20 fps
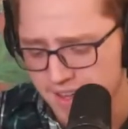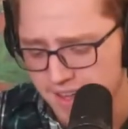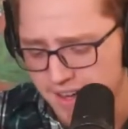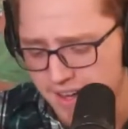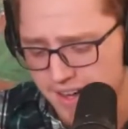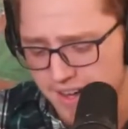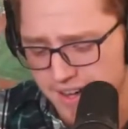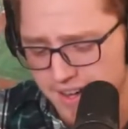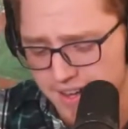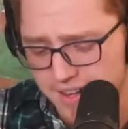
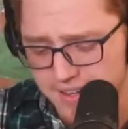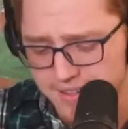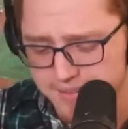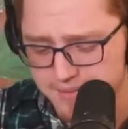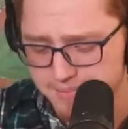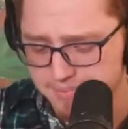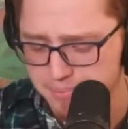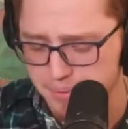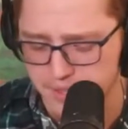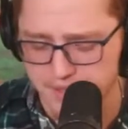
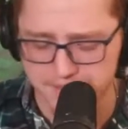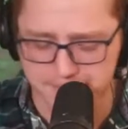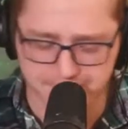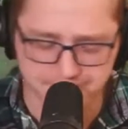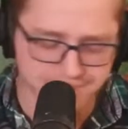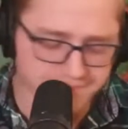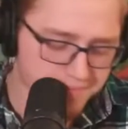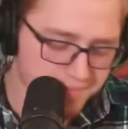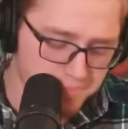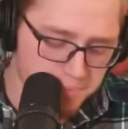But
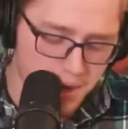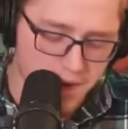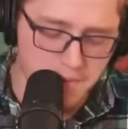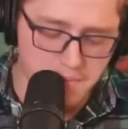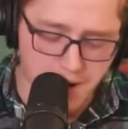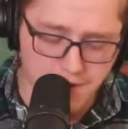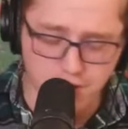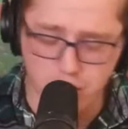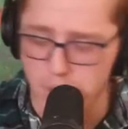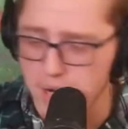Baker
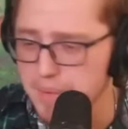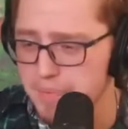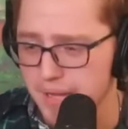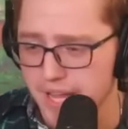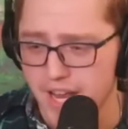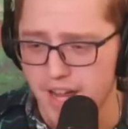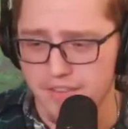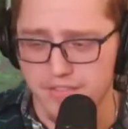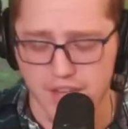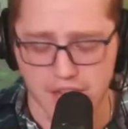Mayfield won a
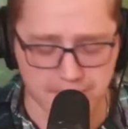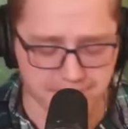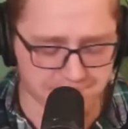playoff game.